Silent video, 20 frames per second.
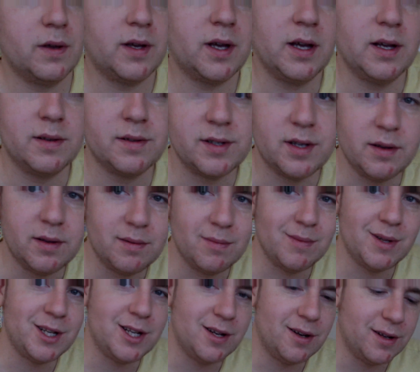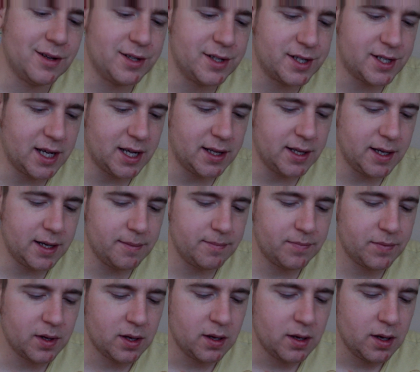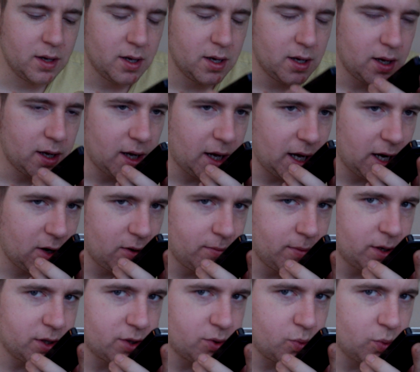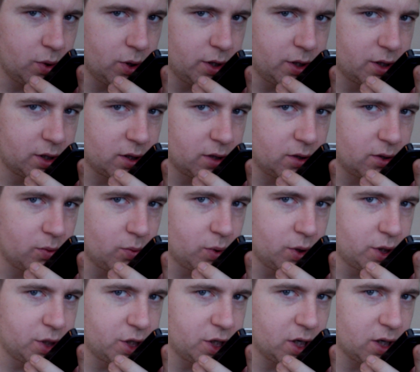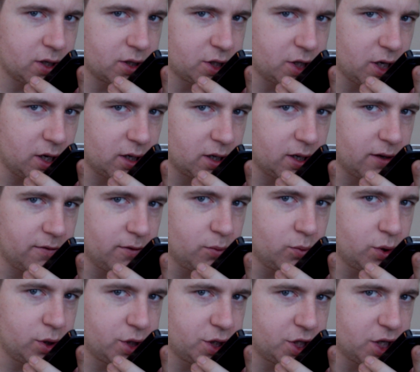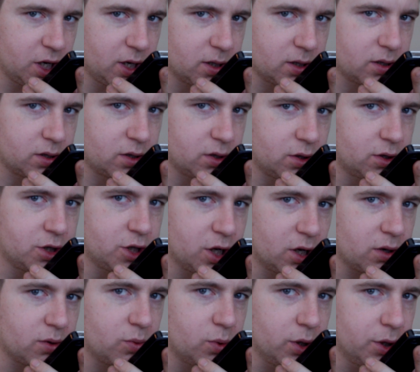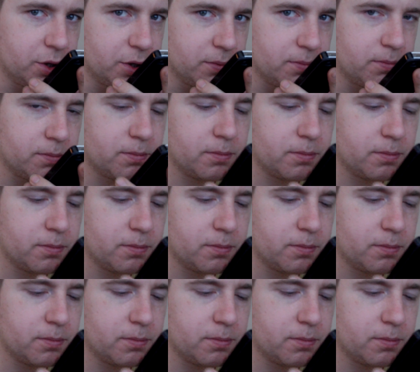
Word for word: Okay, so they didn't understand that. How much wood could a woodchuck chuck if a woodchuck could chuck wood?